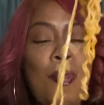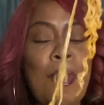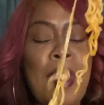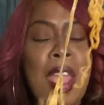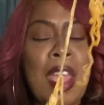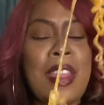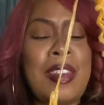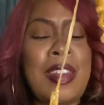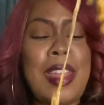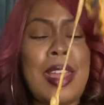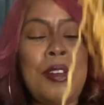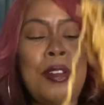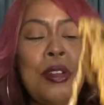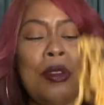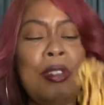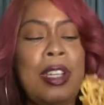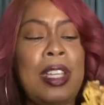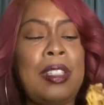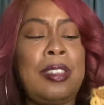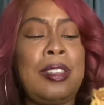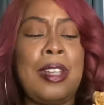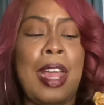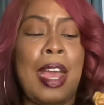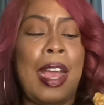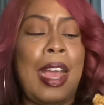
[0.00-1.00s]
And I know
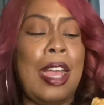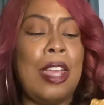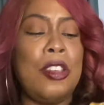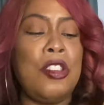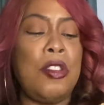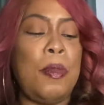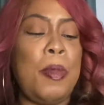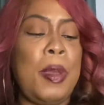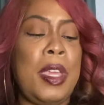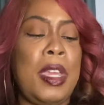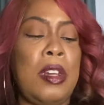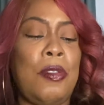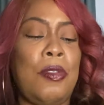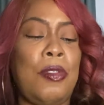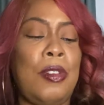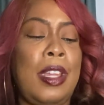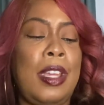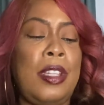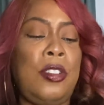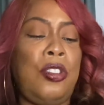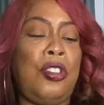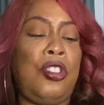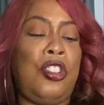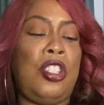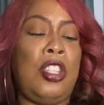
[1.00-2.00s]
that's not how you be in a
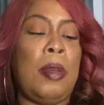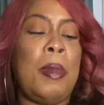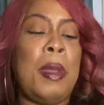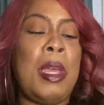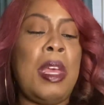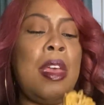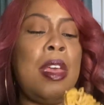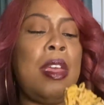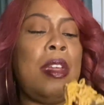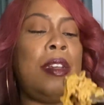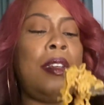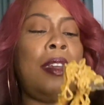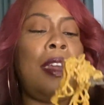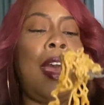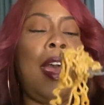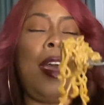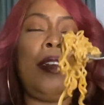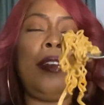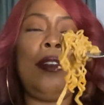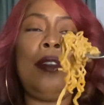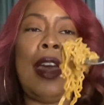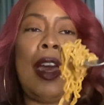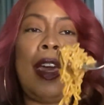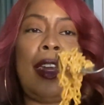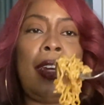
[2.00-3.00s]
relationship.
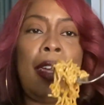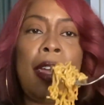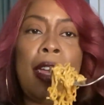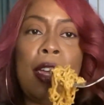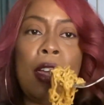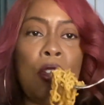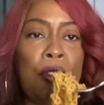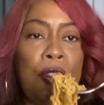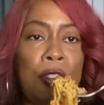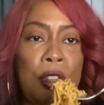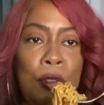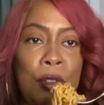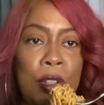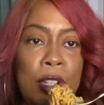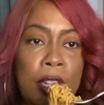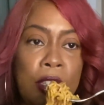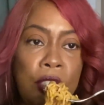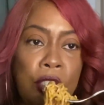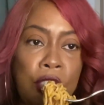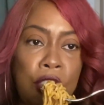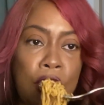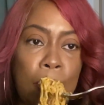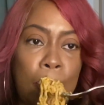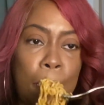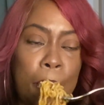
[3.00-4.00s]
Not a healthy
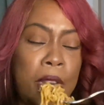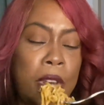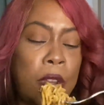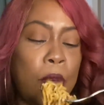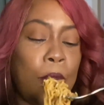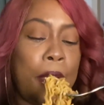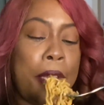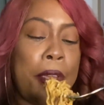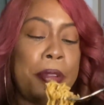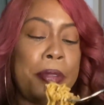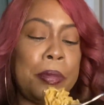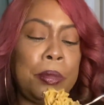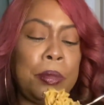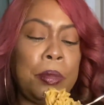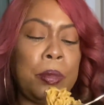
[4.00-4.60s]
relationship anyway.